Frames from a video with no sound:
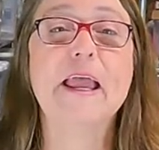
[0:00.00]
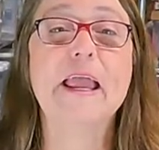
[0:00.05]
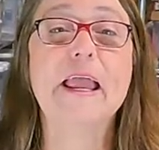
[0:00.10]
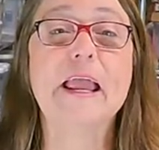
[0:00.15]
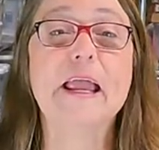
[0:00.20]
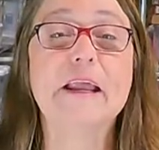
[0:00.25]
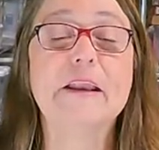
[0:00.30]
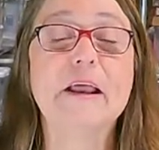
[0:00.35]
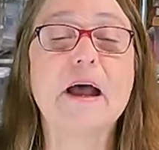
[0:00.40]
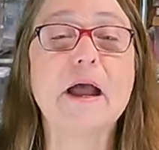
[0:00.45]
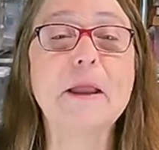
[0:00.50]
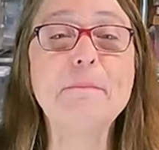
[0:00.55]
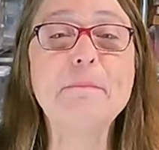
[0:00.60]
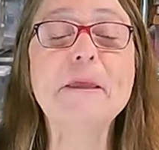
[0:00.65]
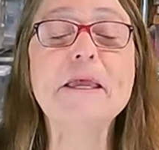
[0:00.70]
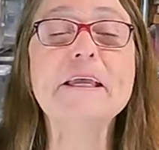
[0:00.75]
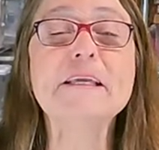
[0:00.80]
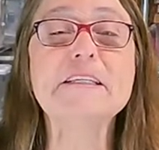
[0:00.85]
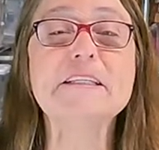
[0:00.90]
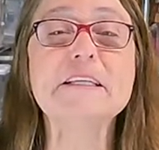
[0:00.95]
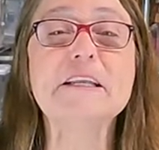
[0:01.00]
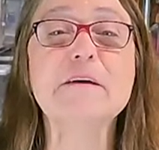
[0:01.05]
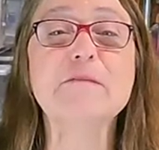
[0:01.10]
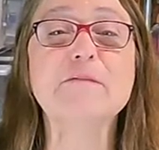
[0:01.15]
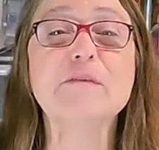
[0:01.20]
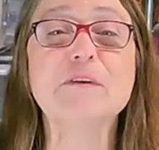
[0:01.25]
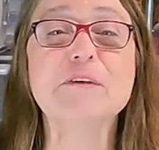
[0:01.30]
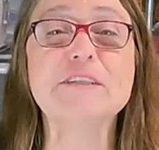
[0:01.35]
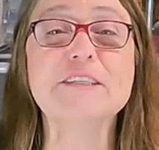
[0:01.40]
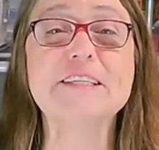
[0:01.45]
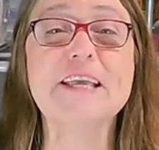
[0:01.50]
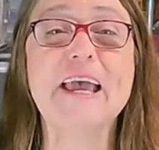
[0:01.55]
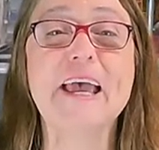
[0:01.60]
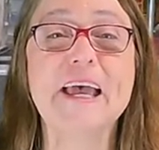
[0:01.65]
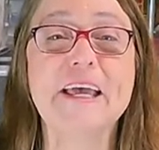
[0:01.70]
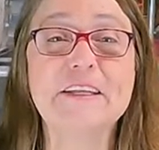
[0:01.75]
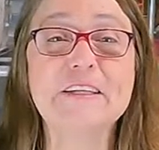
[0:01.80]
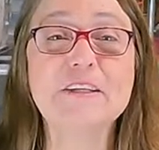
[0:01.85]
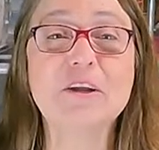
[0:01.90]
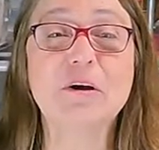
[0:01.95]
And I picked it up for
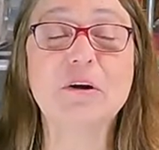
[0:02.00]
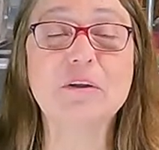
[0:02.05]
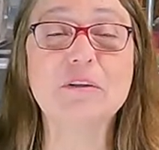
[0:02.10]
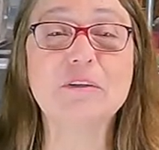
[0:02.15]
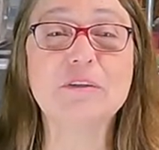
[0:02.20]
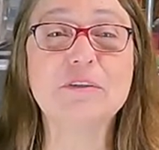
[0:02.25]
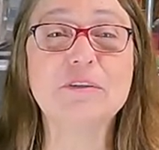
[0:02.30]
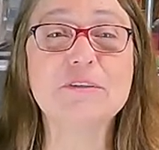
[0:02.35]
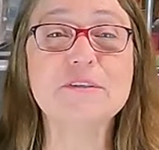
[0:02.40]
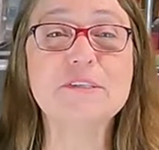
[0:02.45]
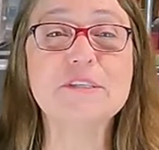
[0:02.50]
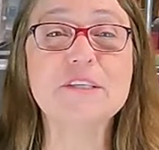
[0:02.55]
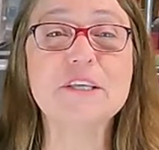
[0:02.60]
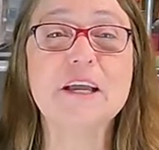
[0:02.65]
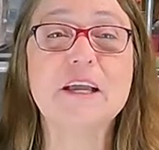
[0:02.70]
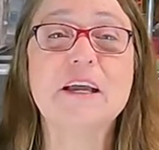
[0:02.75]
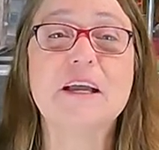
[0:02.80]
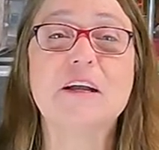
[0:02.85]
$10,